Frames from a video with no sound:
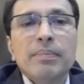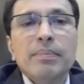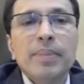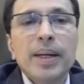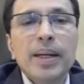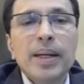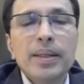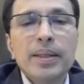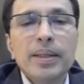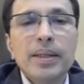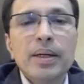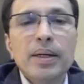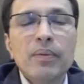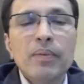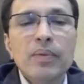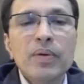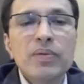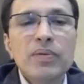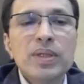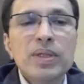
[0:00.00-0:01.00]
But
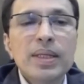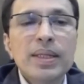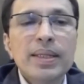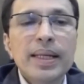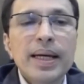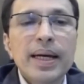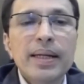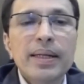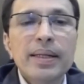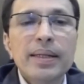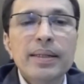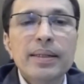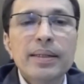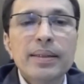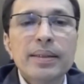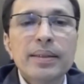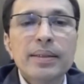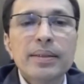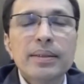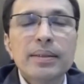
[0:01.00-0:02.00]
we've seen that
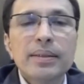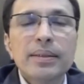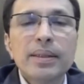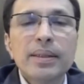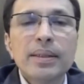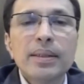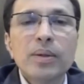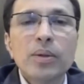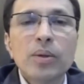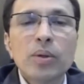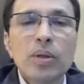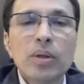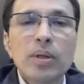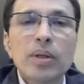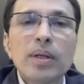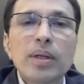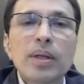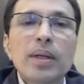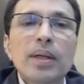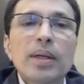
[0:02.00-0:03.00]
the whole
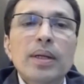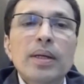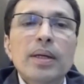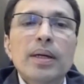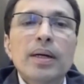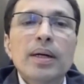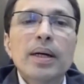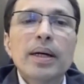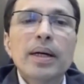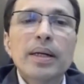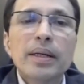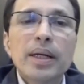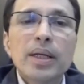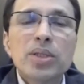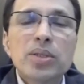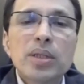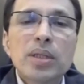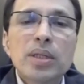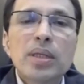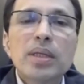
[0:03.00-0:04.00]

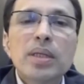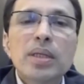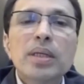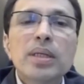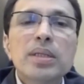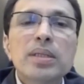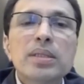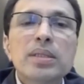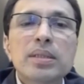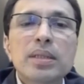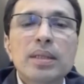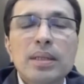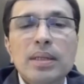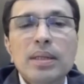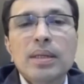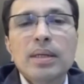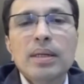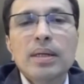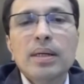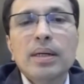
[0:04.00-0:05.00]
industry is
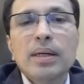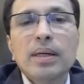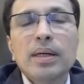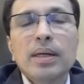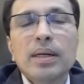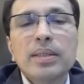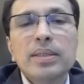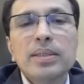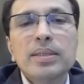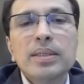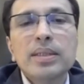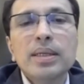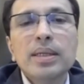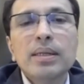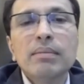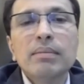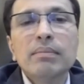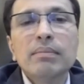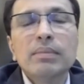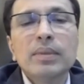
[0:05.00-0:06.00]

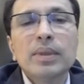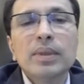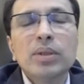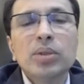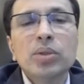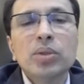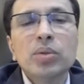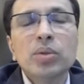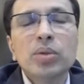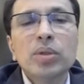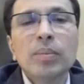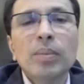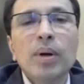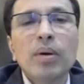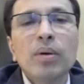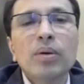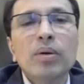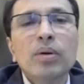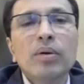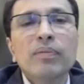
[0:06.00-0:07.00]
seeing a huge
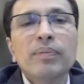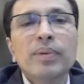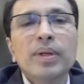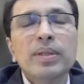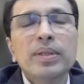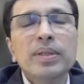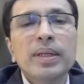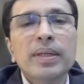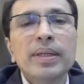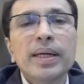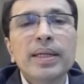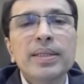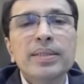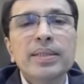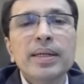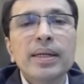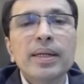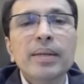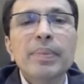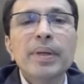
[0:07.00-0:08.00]
amount of, because India is
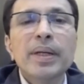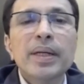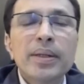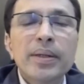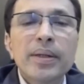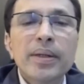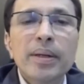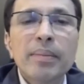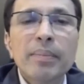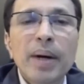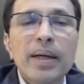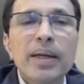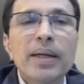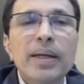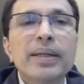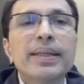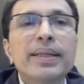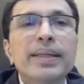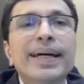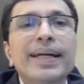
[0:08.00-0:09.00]
still underpenetrated
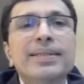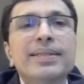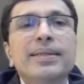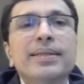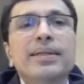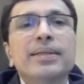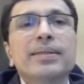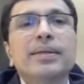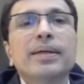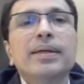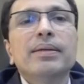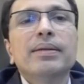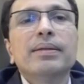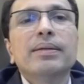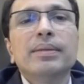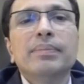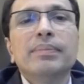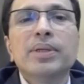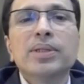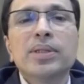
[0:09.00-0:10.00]
market in that sense, right?
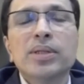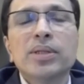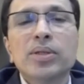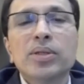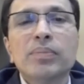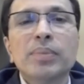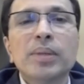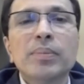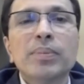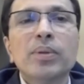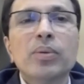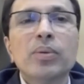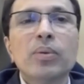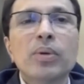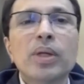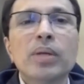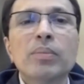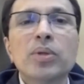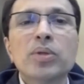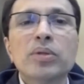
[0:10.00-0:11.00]
The percentage of people
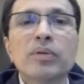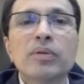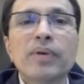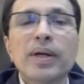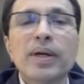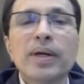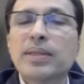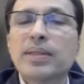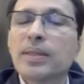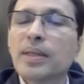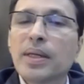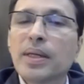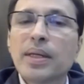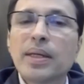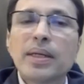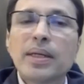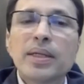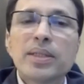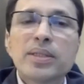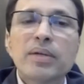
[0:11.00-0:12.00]
owning mutual funds
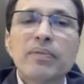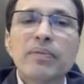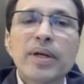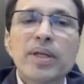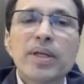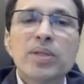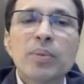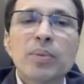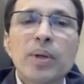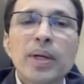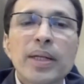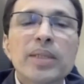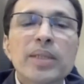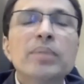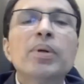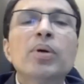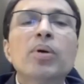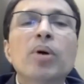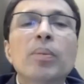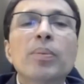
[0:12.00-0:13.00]
is still very small, and it's a
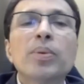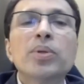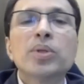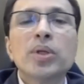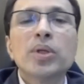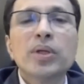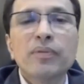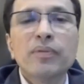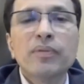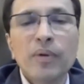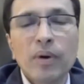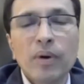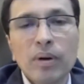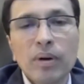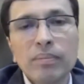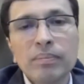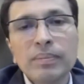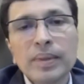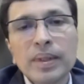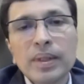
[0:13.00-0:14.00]
big opportunity
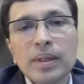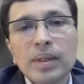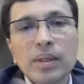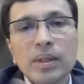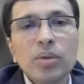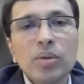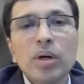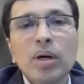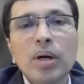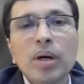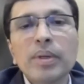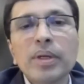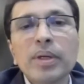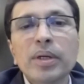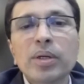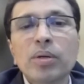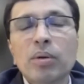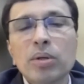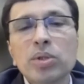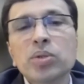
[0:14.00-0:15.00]
for your
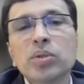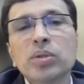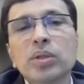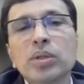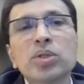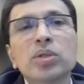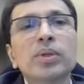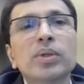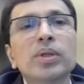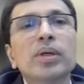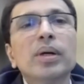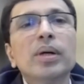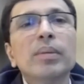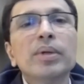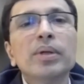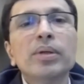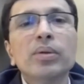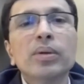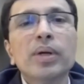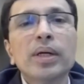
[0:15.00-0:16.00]
community, also distributor
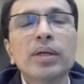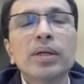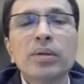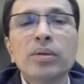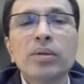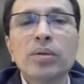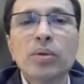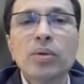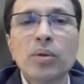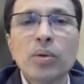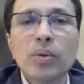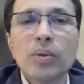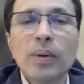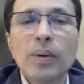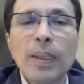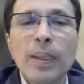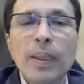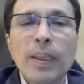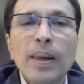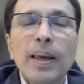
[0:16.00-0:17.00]
community, to continue to
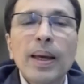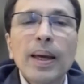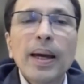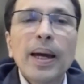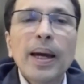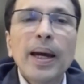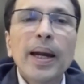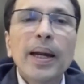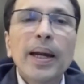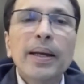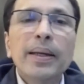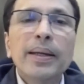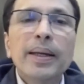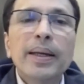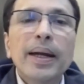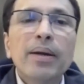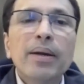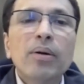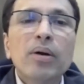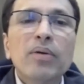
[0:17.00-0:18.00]
grow. And
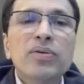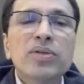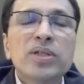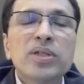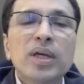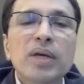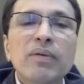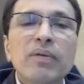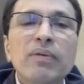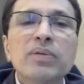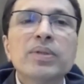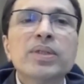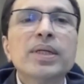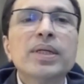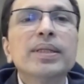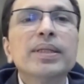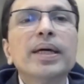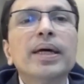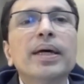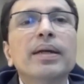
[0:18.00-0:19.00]
a lot of savings
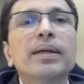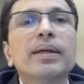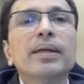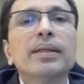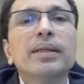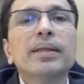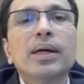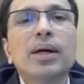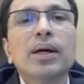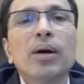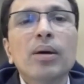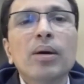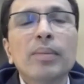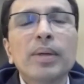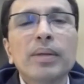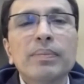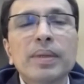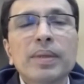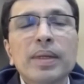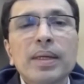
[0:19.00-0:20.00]
which are there in the
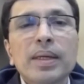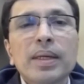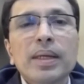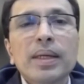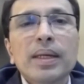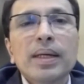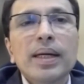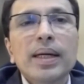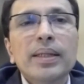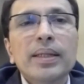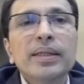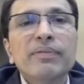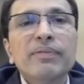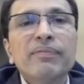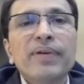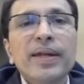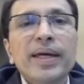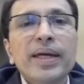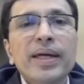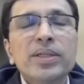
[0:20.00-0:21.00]
economy I think that
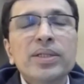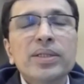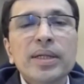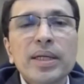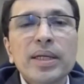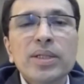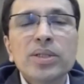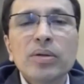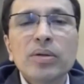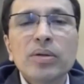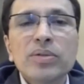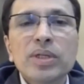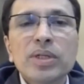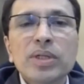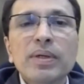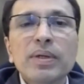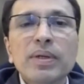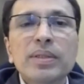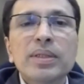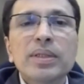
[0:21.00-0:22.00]
financialization of
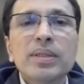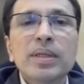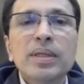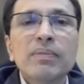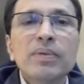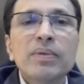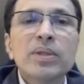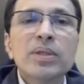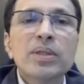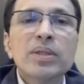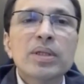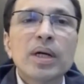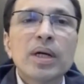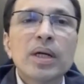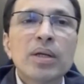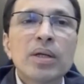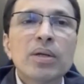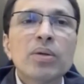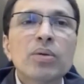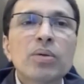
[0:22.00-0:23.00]
savings is a theme which is
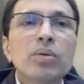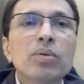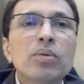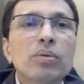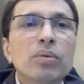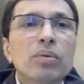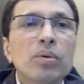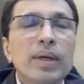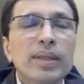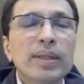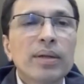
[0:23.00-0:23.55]
continue to go.